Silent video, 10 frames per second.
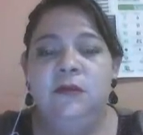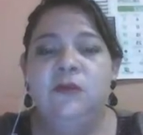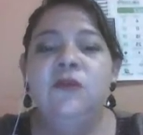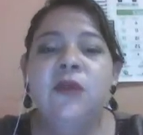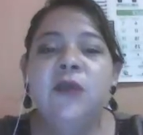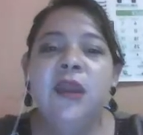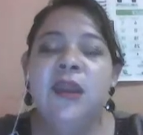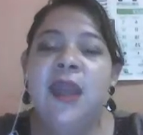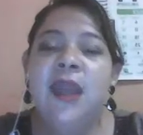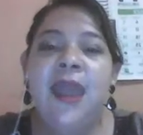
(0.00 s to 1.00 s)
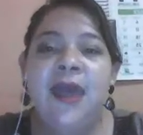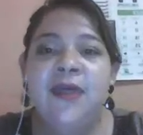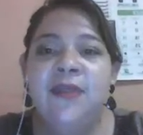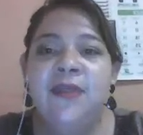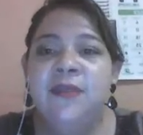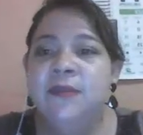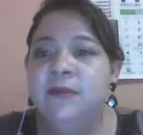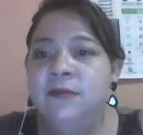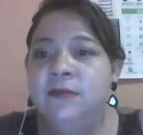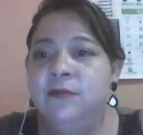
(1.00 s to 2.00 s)
You can add
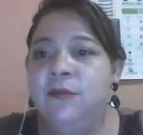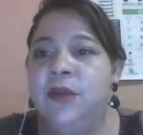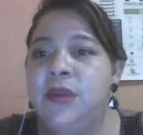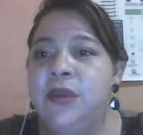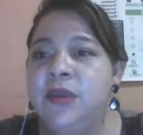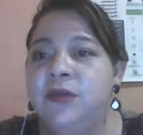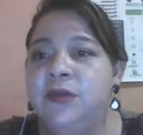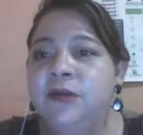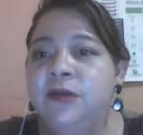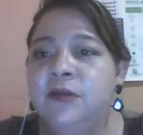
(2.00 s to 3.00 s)
right here